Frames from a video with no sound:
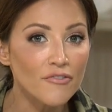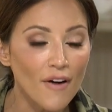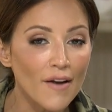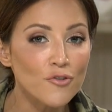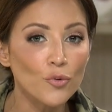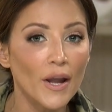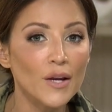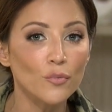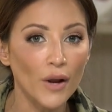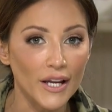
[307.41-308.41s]
five through
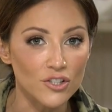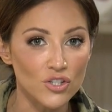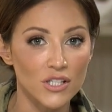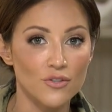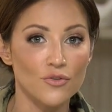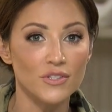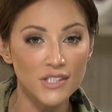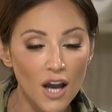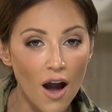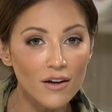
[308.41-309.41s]
eight range to either the
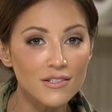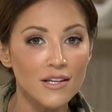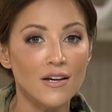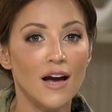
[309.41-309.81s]
Seahawks.